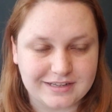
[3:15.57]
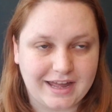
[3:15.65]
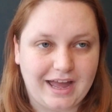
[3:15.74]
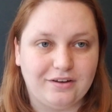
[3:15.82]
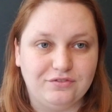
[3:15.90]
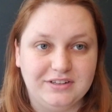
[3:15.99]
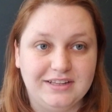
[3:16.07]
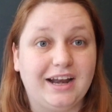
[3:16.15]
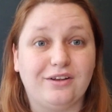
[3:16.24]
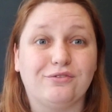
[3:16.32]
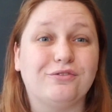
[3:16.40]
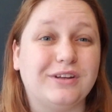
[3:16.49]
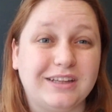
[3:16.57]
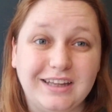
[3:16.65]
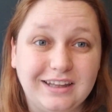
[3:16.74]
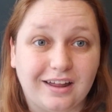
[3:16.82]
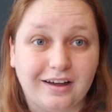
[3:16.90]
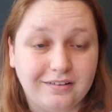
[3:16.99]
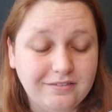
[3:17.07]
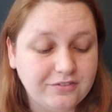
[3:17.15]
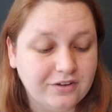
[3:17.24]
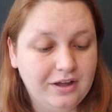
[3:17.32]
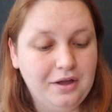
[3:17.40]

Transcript: I have one that I really love